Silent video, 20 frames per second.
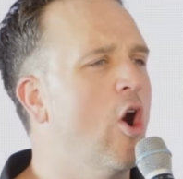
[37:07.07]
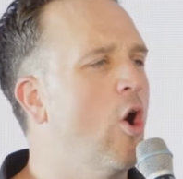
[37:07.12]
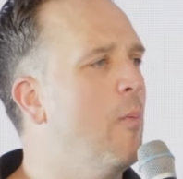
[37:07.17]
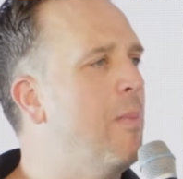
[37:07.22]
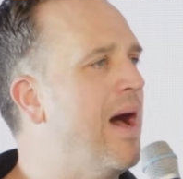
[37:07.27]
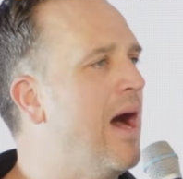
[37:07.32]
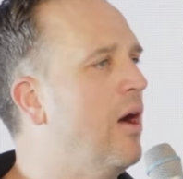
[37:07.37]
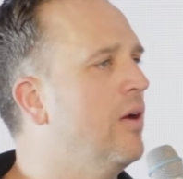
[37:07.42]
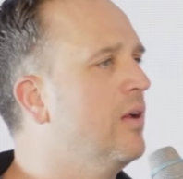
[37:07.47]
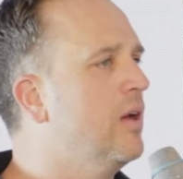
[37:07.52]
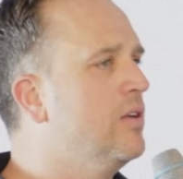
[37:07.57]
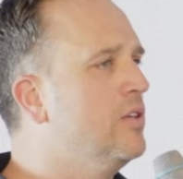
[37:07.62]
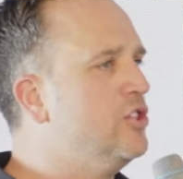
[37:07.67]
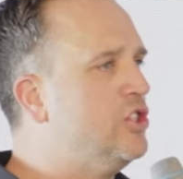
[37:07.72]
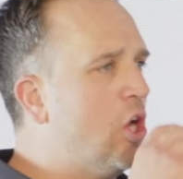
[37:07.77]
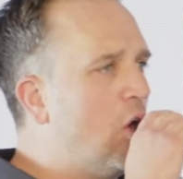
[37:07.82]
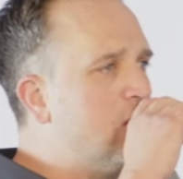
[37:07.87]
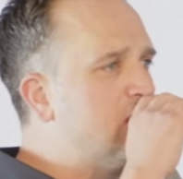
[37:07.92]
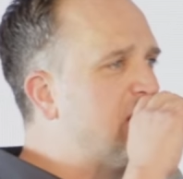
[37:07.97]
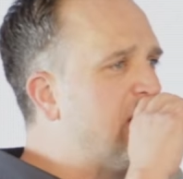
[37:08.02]
about
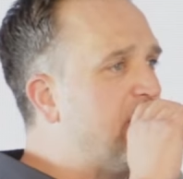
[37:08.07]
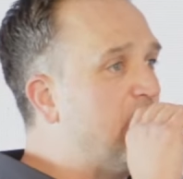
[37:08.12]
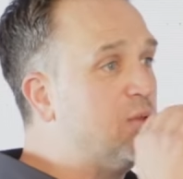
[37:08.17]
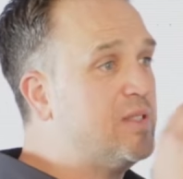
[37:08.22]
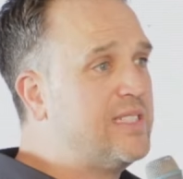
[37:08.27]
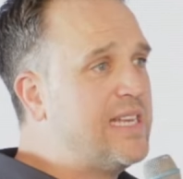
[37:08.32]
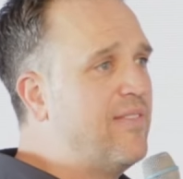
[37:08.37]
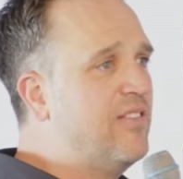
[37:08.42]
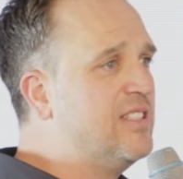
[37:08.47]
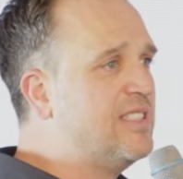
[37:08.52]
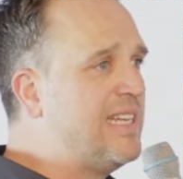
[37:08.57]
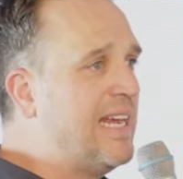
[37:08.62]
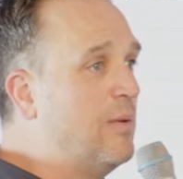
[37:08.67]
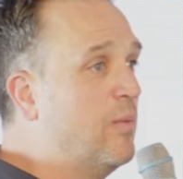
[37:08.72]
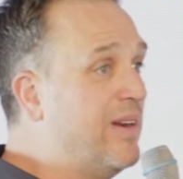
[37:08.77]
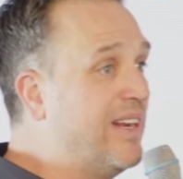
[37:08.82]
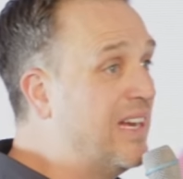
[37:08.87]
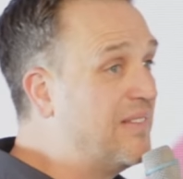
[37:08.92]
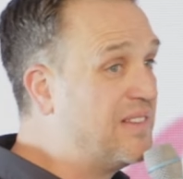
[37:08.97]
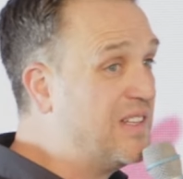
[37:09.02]
Joseph, He was 17
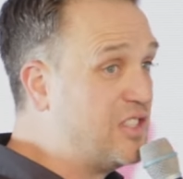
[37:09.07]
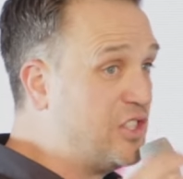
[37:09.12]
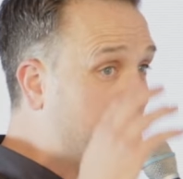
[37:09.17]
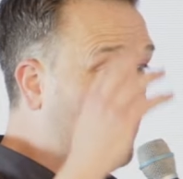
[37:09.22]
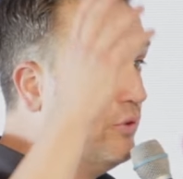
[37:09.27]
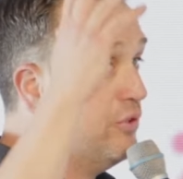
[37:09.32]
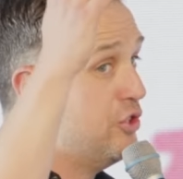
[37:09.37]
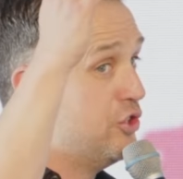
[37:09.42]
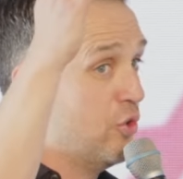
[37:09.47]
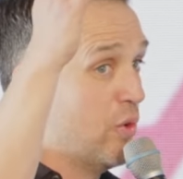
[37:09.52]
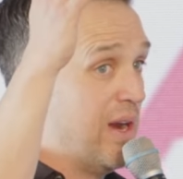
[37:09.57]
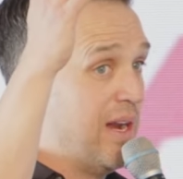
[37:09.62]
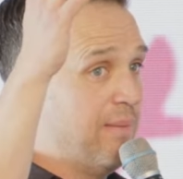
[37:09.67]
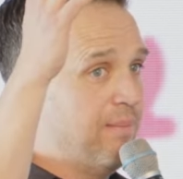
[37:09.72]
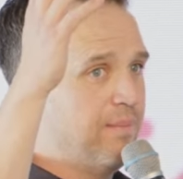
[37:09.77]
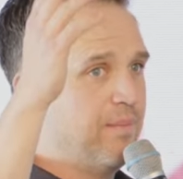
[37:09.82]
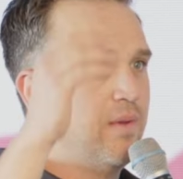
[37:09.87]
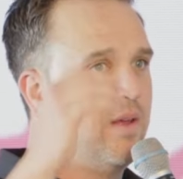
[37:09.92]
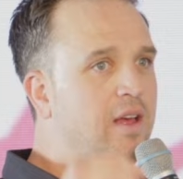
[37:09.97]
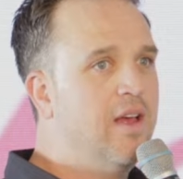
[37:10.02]
when he got this huge
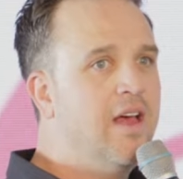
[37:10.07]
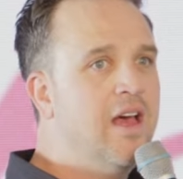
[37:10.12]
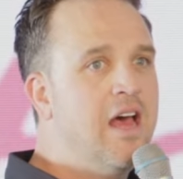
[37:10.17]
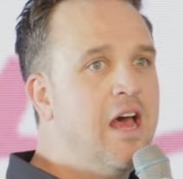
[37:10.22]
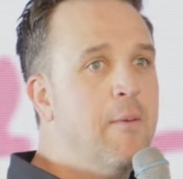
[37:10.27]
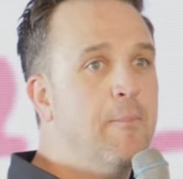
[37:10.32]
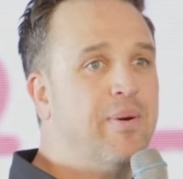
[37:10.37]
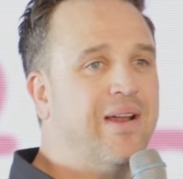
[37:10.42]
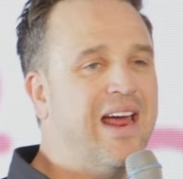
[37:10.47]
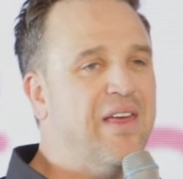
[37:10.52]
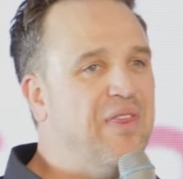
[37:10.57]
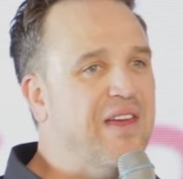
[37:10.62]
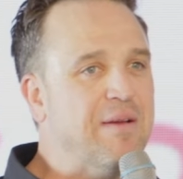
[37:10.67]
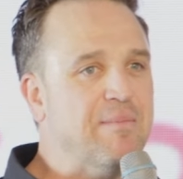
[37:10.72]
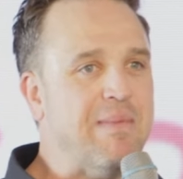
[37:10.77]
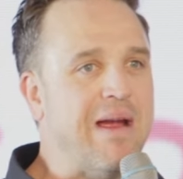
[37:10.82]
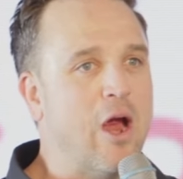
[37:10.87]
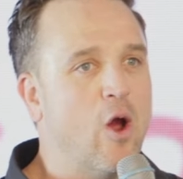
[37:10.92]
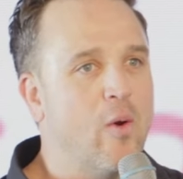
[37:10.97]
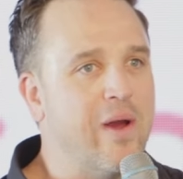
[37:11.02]
dream? But I think
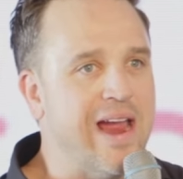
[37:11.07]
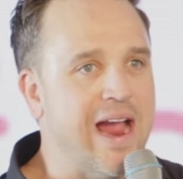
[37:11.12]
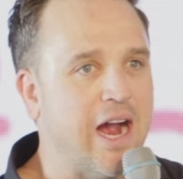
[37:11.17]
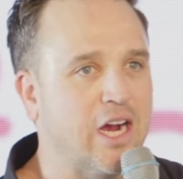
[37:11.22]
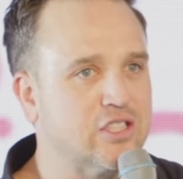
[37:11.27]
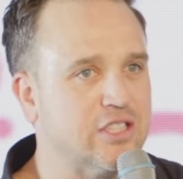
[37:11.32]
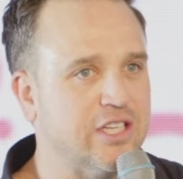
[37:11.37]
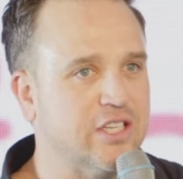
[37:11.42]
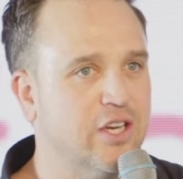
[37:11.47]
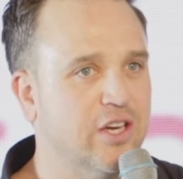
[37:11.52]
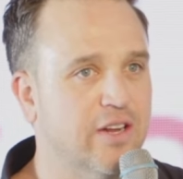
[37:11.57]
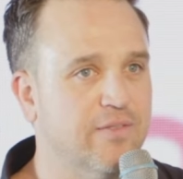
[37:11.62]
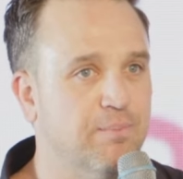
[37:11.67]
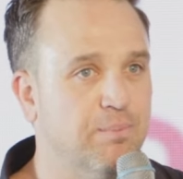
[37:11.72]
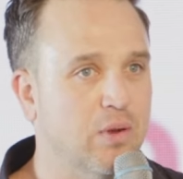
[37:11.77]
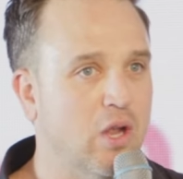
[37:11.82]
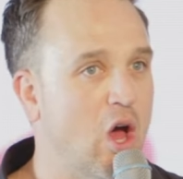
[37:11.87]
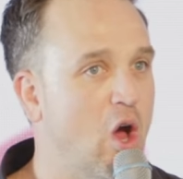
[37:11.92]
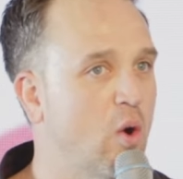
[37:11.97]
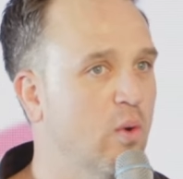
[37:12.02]
Mary actually could have
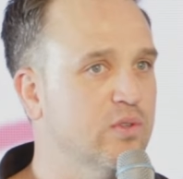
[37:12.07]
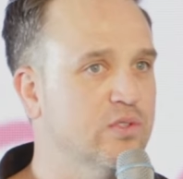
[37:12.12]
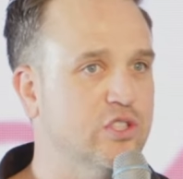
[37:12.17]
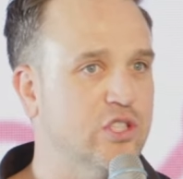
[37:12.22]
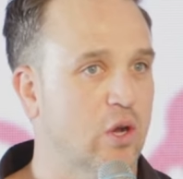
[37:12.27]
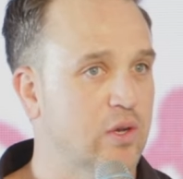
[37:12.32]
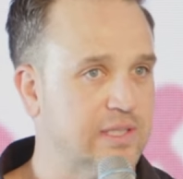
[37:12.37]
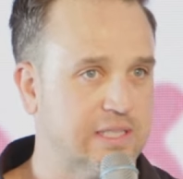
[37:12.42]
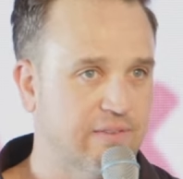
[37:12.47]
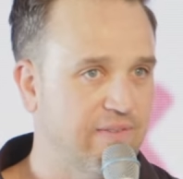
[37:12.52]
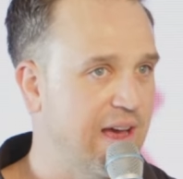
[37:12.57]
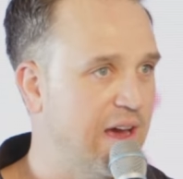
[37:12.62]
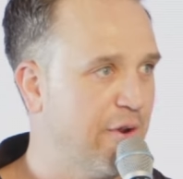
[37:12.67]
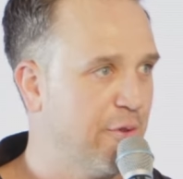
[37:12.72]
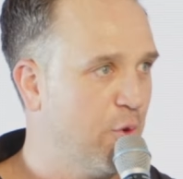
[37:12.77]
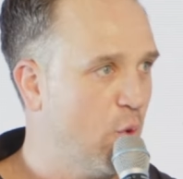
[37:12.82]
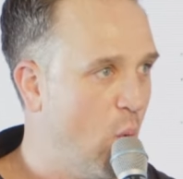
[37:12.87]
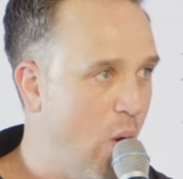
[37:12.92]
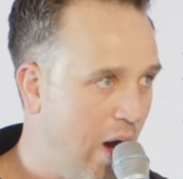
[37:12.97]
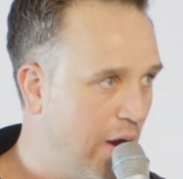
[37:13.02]
blown Joseph out of
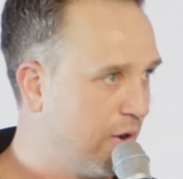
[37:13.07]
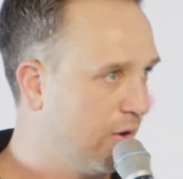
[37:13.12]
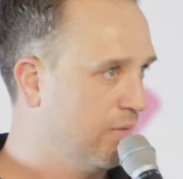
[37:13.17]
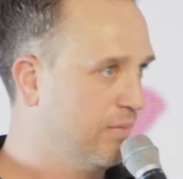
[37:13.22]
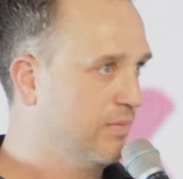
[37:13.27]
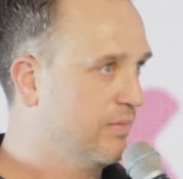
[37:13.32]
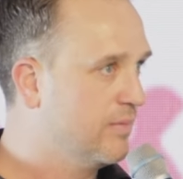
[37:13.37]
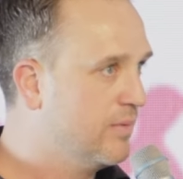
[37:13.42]
the water.